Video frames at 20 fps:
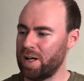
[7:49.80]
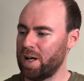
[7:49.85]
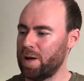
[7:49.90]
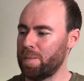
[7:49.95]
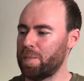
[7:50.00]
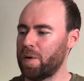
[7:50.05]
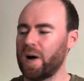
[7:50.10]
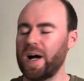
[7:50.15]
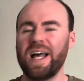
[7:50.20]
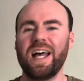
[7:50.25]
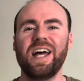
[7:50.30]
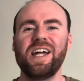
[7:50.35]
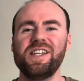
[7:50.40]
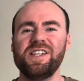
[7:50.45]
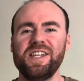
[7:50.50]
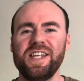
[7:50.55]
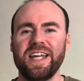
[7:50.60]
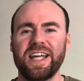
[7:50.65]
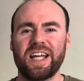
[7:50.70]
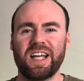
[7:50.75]
by
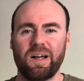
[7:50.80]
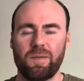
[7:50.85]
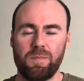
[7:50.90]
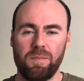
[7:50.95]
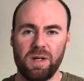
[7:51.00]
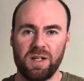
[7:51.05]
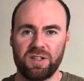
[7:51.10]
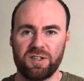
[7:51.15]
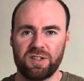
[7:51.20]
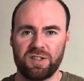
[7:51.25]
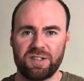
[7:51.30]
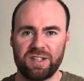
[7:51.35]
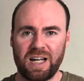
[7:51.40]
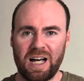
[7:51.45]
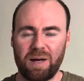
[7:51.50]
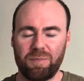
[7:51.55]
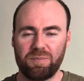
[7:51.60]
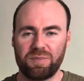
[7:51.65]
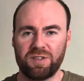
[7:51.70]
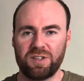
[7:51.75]
Enigma
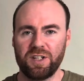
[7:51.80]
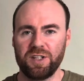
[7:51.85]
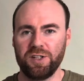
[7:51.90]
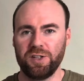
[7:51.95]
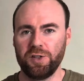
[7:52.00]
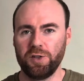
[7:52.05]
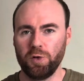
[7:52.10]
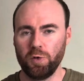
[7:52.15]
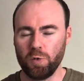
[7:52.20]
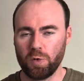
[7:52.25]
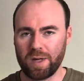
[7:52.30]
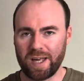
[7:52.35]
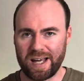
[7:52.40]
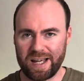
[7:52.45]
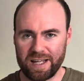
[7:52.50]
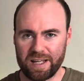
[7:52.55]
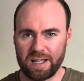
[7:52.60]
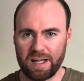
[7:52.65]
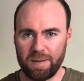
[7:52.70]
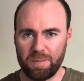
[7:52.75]
Supps, a
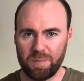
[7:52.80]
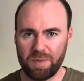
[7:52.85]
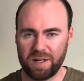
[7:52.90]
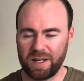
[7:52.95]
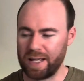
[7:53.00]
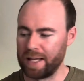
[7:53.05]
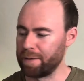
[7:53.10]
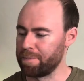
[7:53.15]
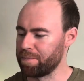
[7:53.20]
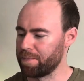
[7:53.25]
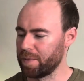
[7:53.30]
UK company.